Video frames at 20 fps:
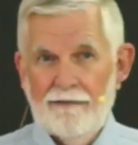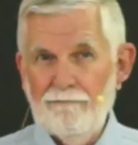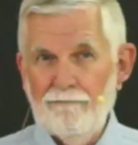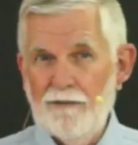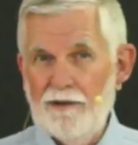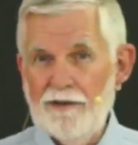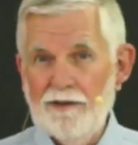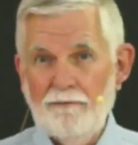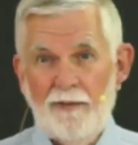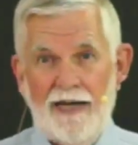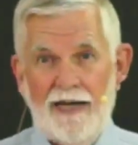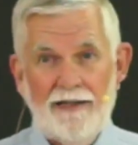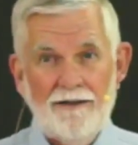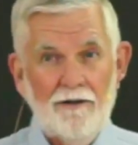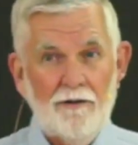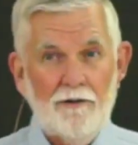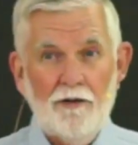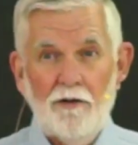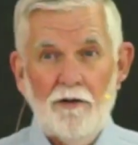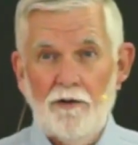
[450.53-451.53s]
It wouldn't have
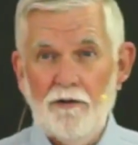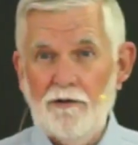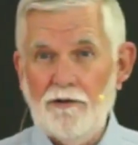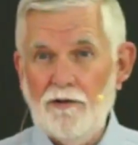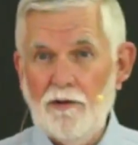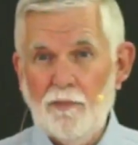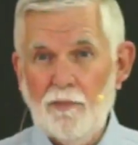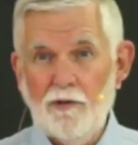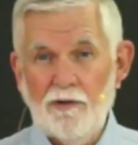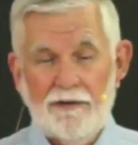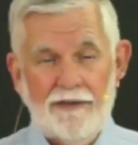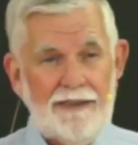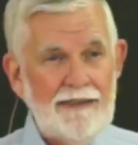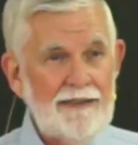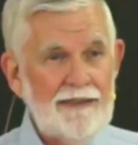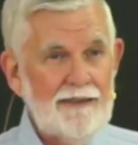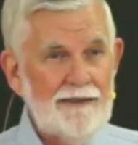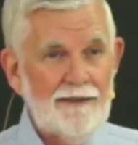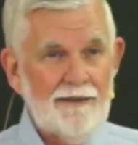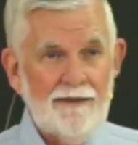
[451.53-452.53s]
mattered who you
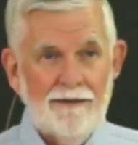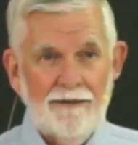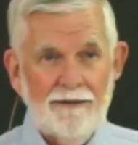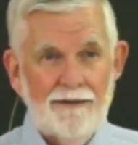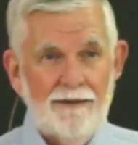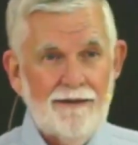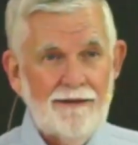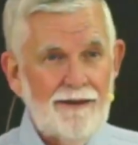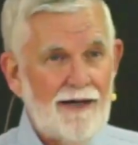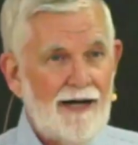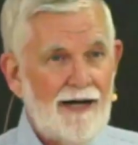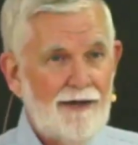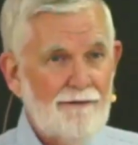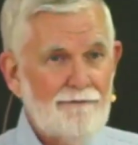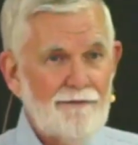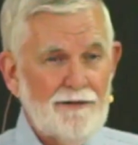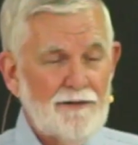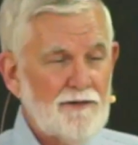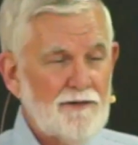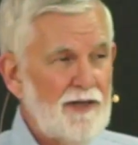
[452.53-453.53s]
put in
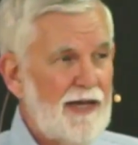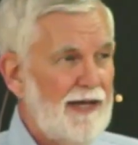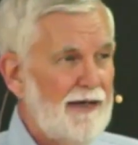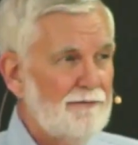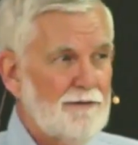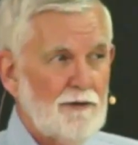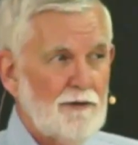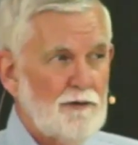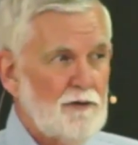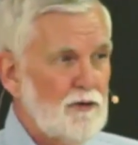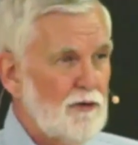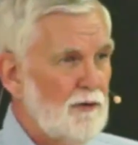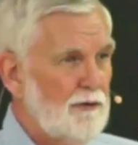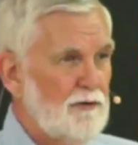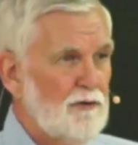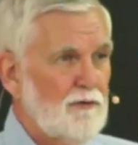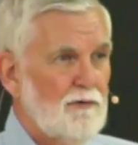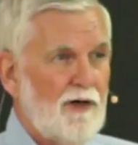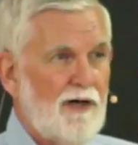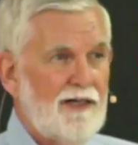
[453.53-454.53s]
office after
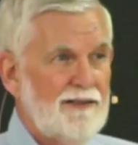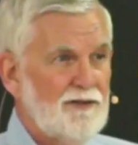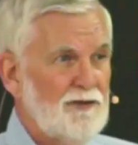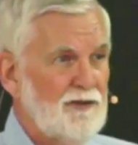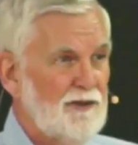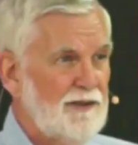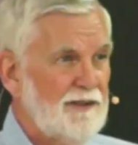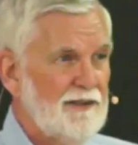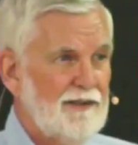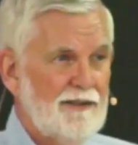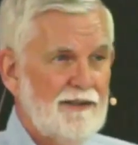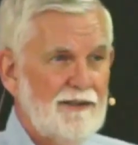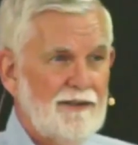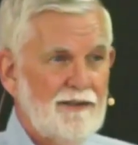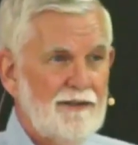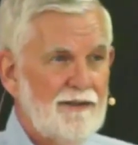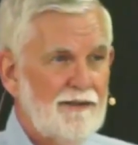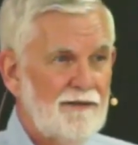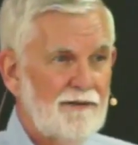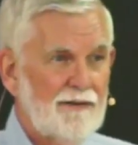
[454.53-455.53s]
George Washington.
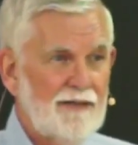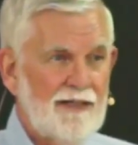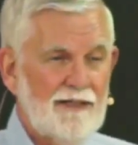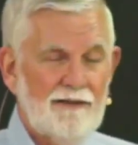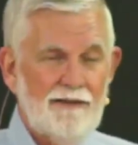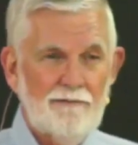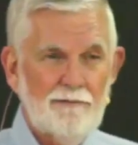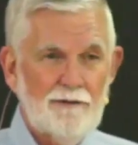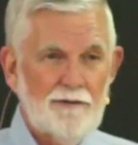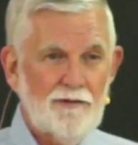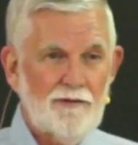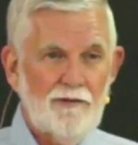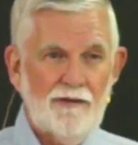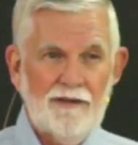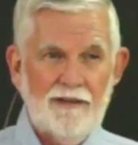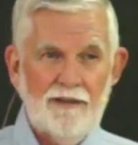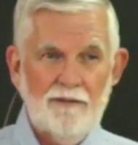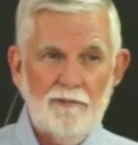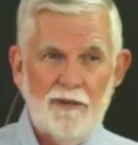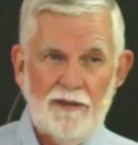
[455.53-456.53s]
Okay, there was
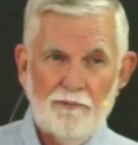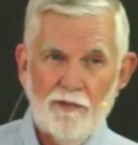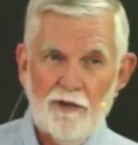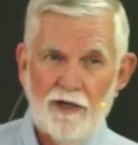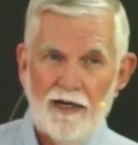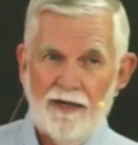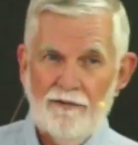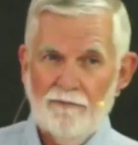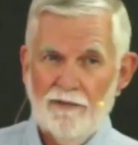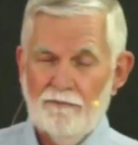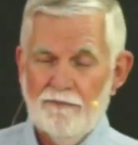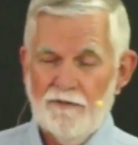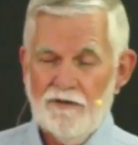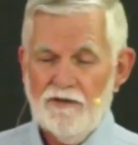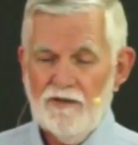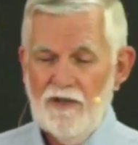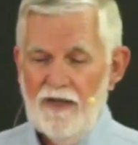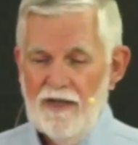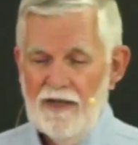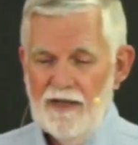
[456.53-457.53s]
going to be
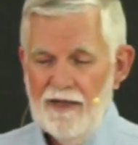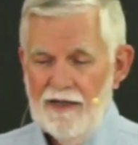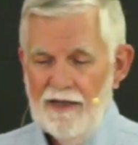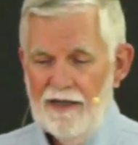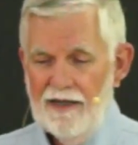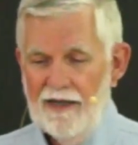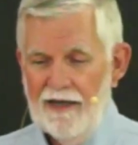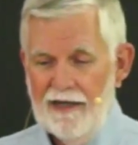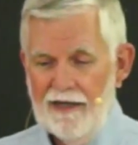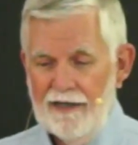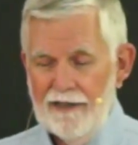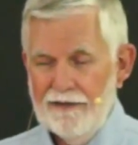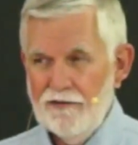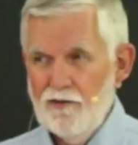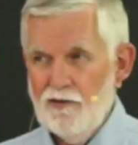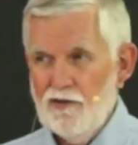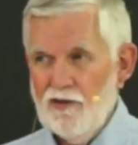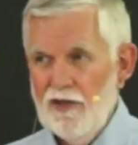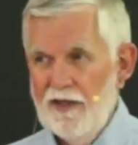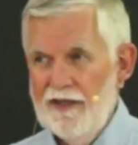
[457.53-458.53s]
problems
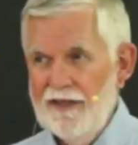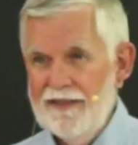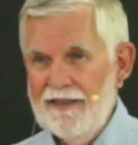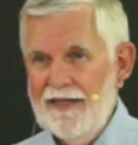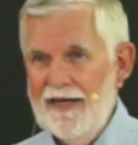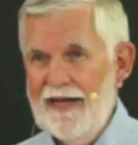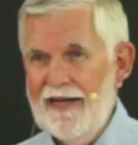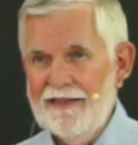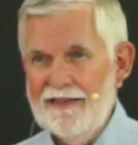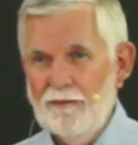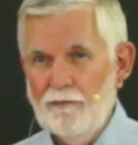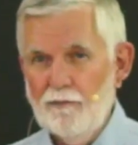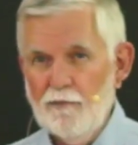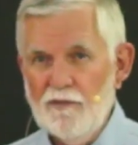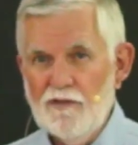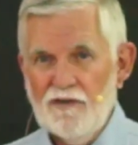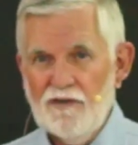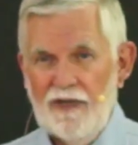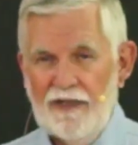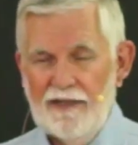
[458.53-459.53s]
and John
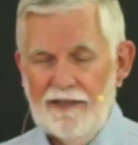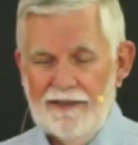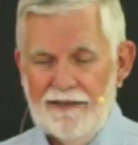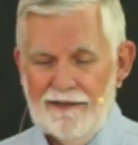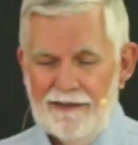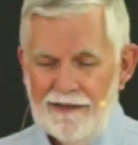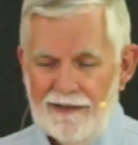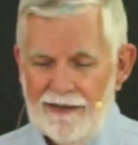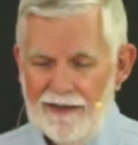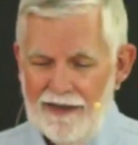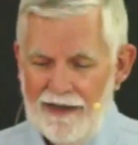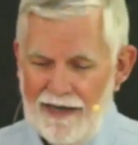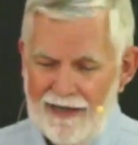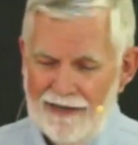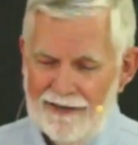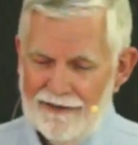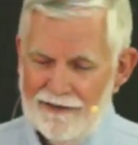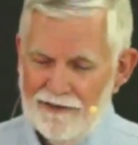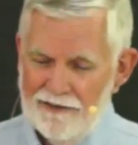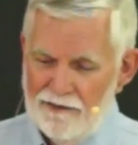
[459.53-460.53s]
Adams say,
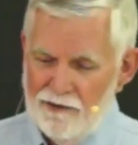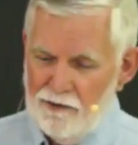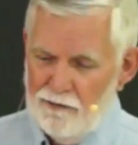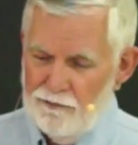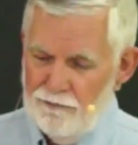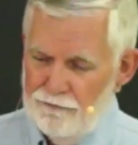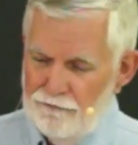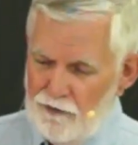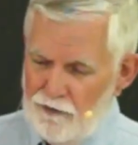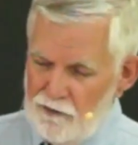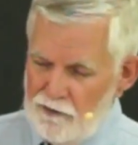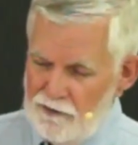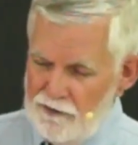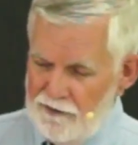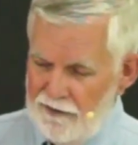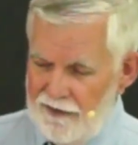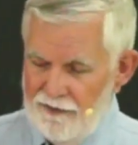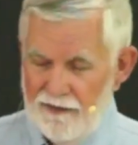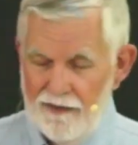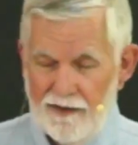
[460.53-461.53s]
had his
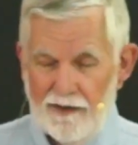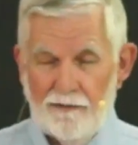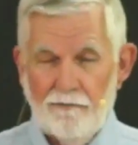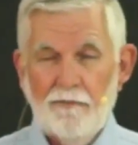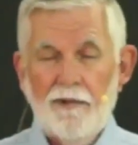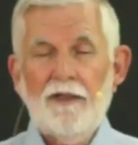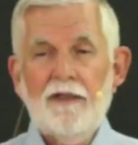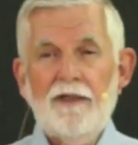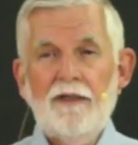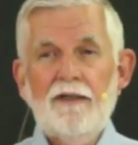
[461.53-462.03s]
fill of them.